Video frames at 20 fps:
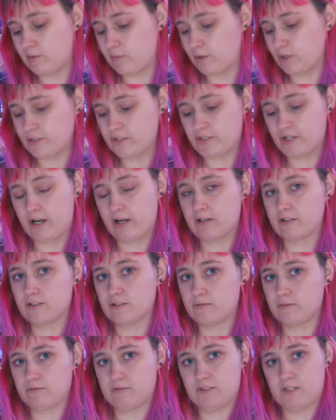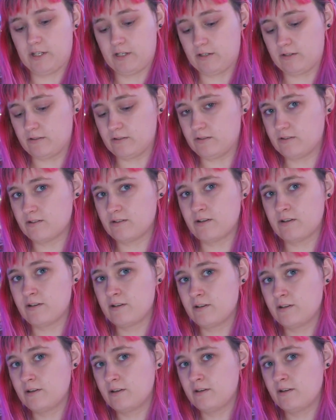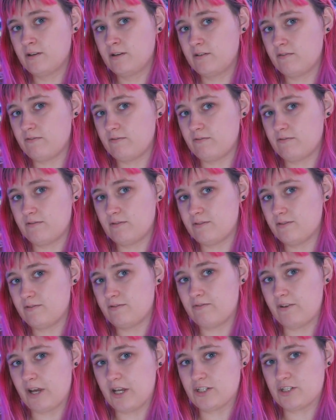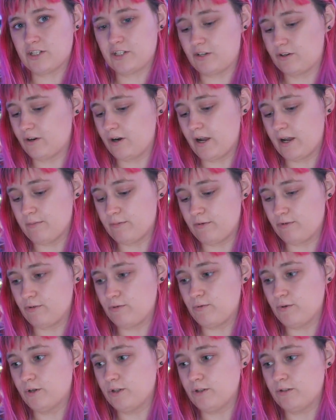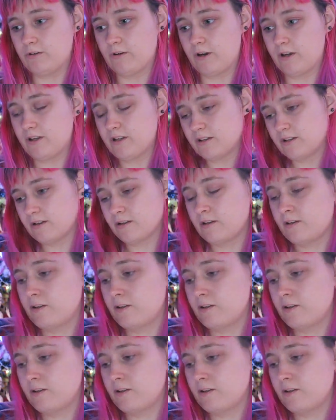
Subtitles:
that wear socks with sandals. Fashion crime of the world, right?